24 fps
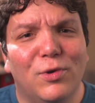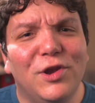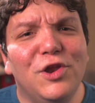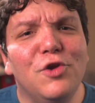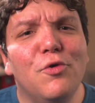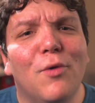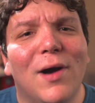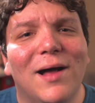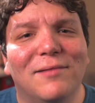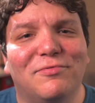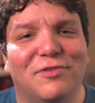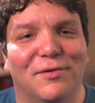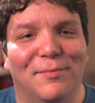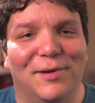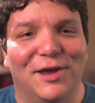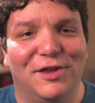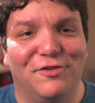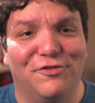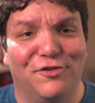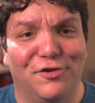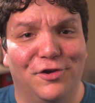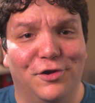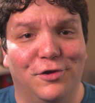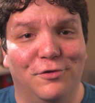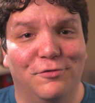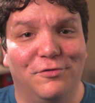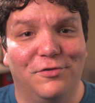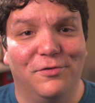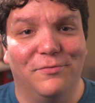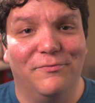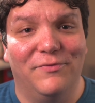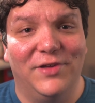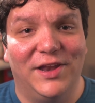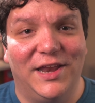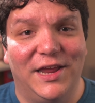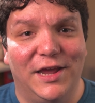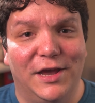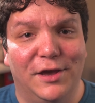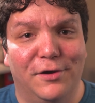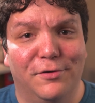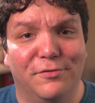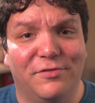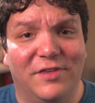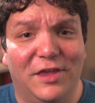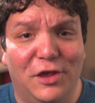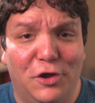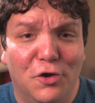When you optimize your YouTube videos,